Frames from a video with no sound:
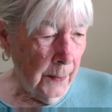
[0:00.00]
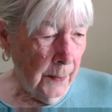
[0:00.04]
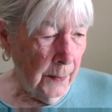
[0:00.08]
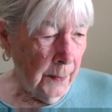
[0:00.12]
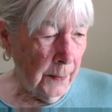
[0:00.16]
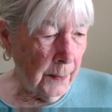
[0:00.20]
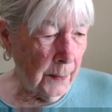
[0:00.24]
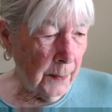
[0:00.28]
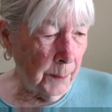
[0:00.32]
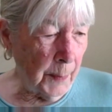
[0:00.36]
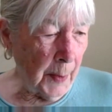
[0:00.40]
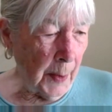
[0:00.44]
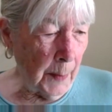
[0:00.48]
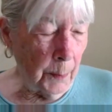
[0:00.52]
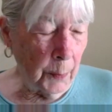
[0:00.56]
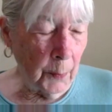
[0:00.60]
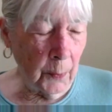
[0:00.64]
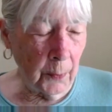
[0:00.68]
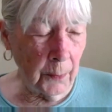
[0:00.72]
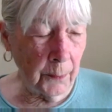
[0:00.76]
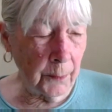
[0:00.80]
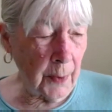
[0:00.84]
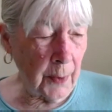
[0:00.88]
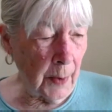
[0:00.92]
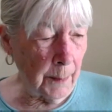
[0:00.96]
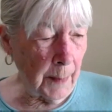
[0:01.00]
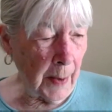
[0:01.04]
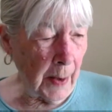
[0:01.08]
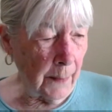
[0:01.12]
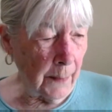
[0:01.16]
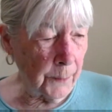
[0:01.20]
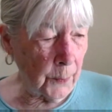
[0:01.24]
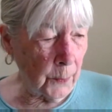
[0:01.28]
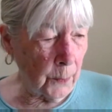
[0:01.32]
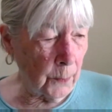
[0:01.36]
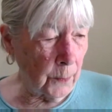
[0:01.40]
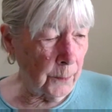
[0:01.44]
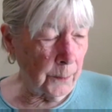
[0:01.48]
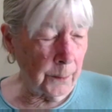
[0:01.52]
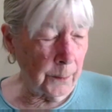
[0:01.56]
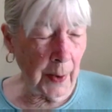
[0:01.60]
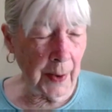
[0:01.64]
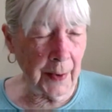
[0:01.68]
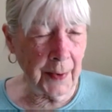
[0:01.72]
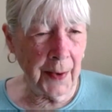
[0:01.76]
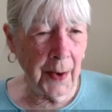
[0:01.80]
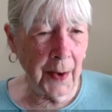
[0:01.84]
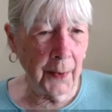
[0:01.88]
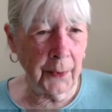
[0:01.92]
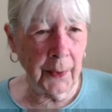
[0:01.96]
the people who've come after who've
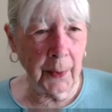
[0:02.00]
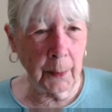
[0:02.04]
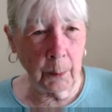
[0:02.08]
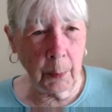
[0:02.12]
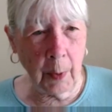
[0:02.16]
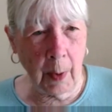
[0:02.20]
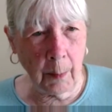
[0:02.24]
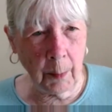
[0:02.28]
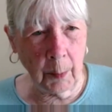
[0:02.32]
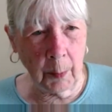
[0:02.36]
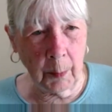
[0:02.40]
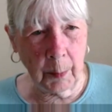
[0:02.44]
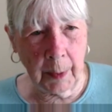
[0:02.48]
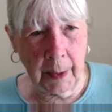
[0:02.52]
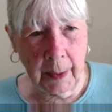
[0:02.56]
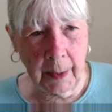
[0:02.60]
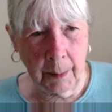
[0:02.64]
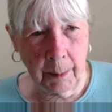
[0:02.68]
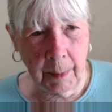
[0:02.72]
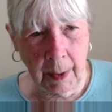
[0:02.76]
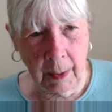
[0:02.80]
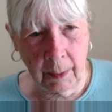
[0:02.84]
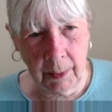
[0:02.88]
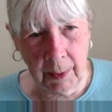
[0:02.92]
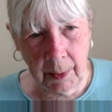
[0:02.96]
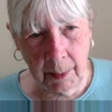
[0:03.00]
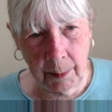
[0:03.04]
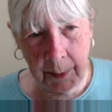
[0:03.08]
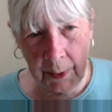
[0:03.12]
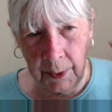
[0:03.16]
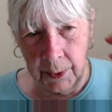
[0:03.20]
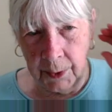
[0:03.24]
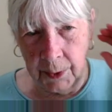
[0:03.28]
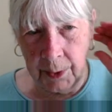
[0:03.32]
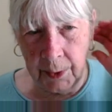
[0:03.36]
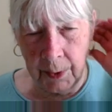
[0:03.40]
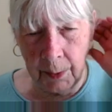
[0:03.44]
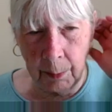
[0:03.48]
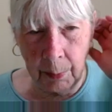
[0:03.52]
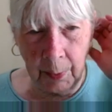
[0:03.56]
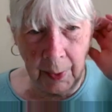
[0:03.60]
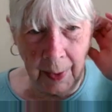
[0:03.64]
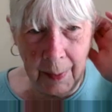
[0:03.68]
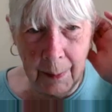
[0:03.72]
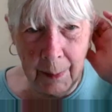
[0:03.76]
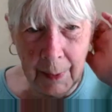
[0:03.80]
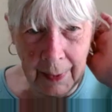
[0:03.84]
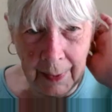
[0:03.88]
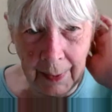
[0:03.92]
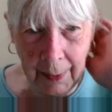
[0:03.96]
read nothing probably about him and just are
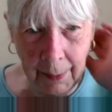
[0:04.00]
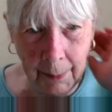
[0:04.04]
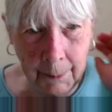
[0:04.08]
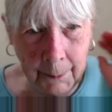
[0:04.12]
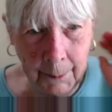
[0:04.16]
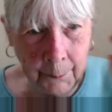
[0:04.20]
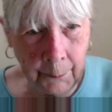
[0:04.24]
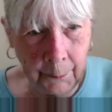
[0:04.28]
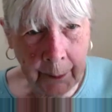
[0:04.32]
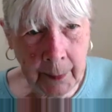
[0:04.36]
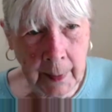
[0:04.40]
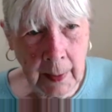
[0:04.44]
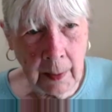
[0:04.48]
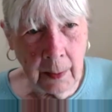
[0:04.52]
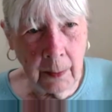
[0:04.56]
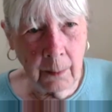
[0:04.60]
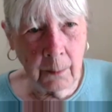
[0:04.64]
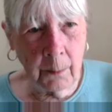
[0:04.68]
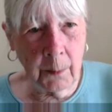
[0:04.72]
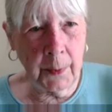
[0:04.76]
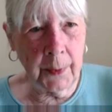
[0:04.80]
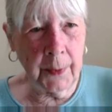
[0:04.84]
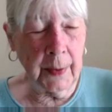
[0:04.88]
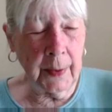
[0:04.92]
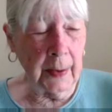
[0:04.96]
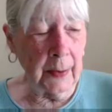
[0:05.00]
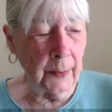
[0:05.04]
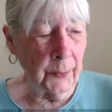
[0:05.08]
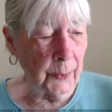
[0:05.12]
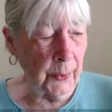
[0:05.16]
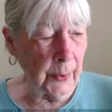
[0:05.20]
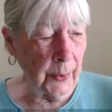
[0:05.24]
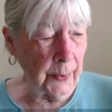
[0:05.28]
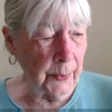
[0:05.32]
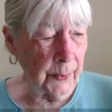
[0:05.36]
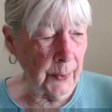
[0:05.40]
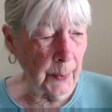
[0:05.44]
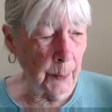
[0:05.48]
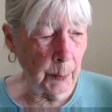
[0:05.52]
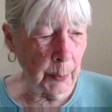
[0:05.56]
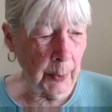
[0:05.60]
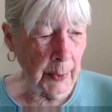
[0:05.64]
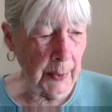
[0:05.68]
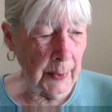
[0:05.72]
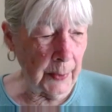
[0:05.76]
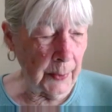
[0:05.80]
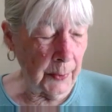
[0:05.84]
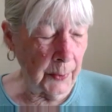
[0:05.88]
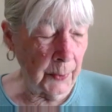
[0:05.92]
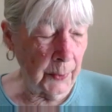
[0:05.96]
blaming him for things he
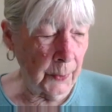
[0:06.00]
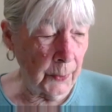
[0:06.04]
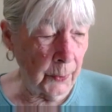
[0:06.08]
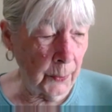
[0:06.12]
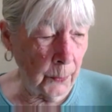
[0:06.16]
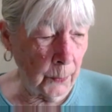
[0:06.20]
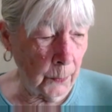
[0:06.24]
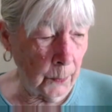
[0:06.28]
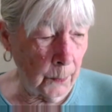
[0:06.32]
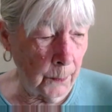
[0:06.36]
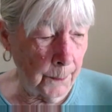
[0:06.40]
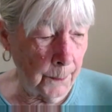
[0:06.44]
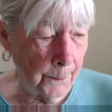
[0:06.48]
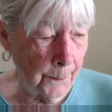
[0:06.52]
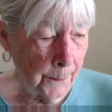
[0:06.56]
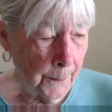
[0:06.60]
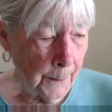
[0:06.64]
simply didn't do.